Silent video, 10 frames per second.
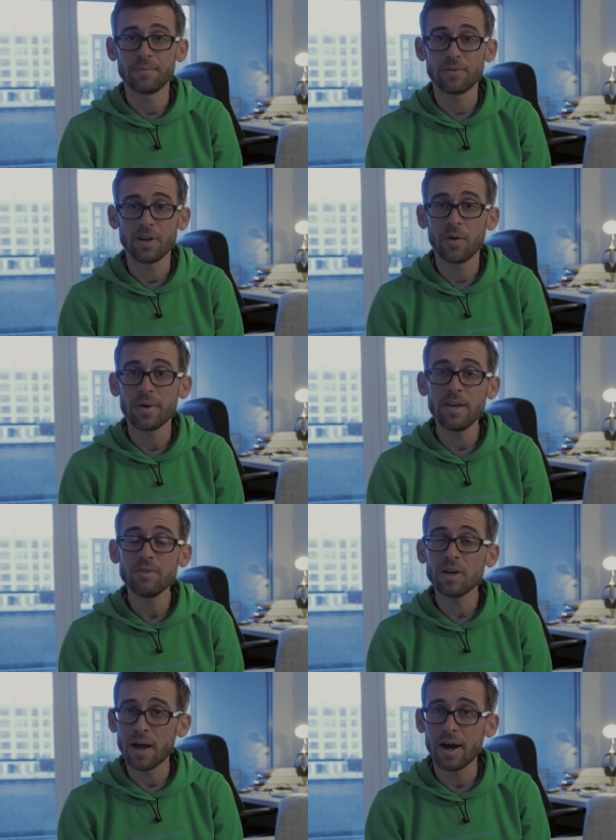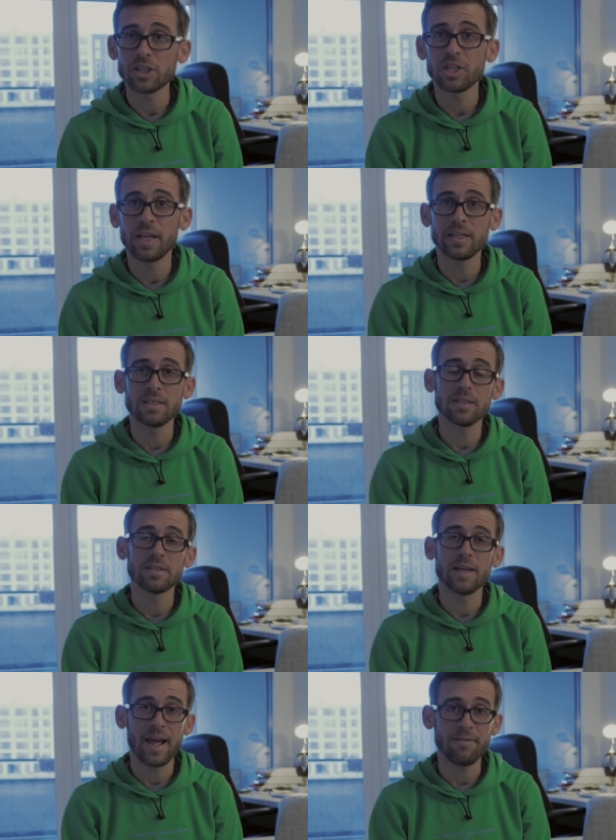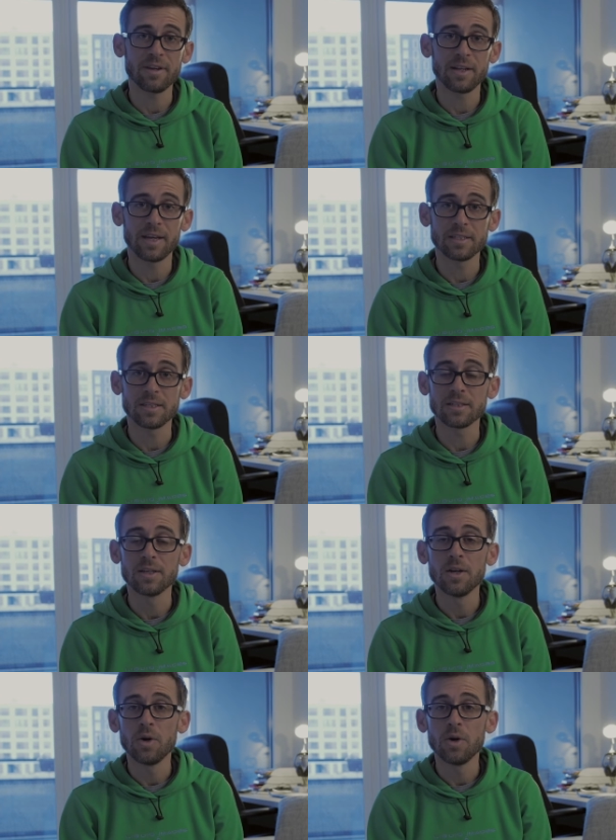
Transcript: So even larger lenses, heavier lenses,